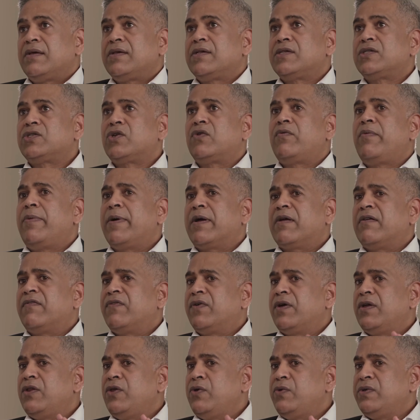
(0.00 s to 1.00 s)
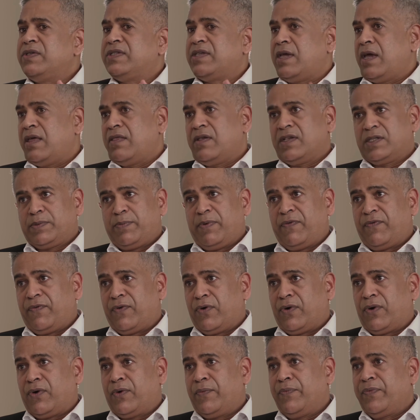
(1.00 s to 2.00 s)
So Rebecca, I've heard you say this
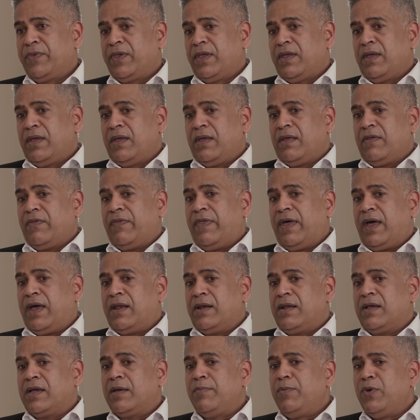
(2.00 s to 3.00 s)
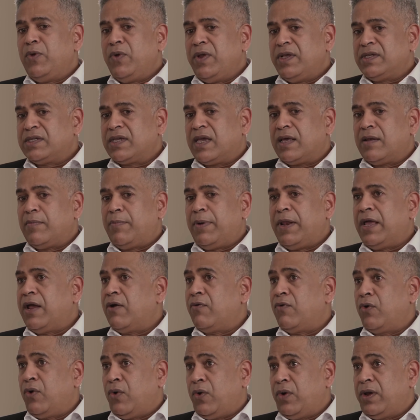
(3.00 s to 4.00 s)
before, that communities can play a
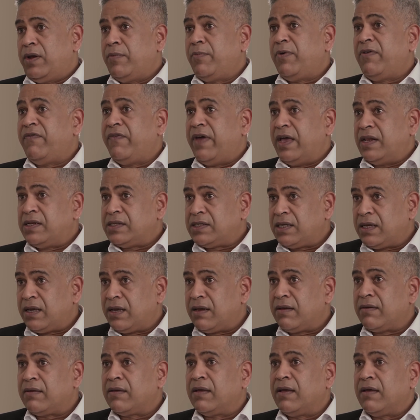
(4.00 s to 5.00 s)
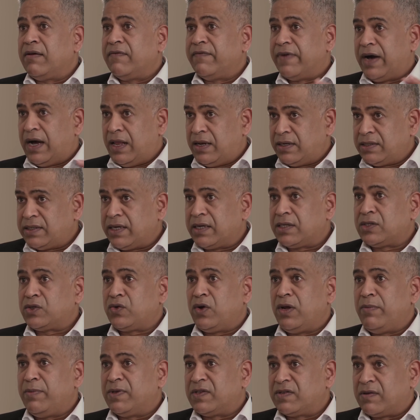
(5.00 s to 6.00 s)
role in preventing violent
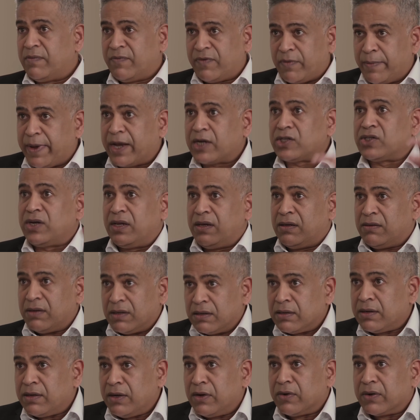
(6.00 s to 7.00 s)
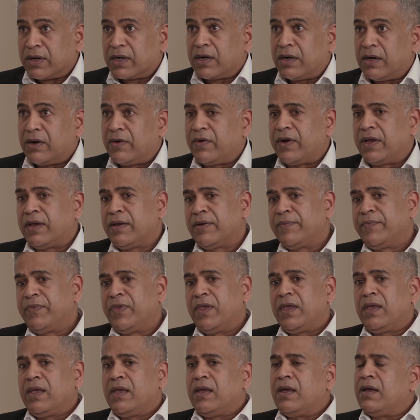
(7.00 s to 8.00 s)
extremism from actually occurring. Yeah.
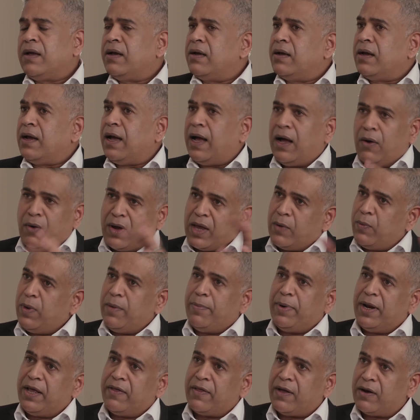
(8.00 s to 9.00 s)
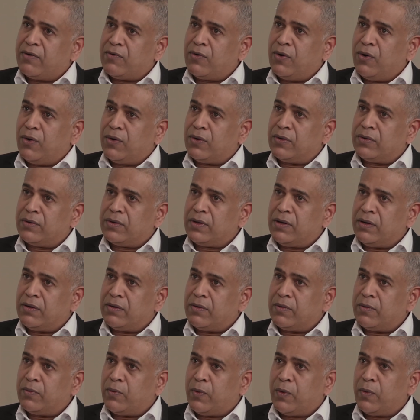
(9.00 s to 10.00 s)
How can we play that role?
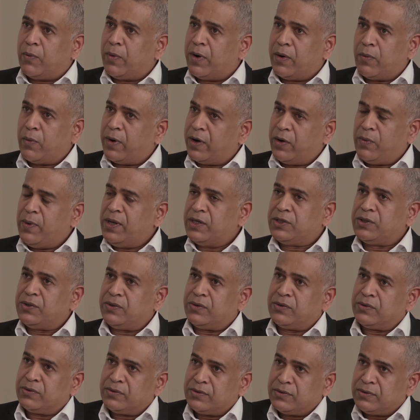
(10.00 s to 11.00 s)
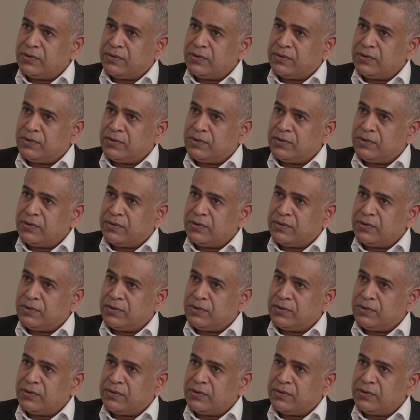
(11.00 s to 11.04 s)
What do we do?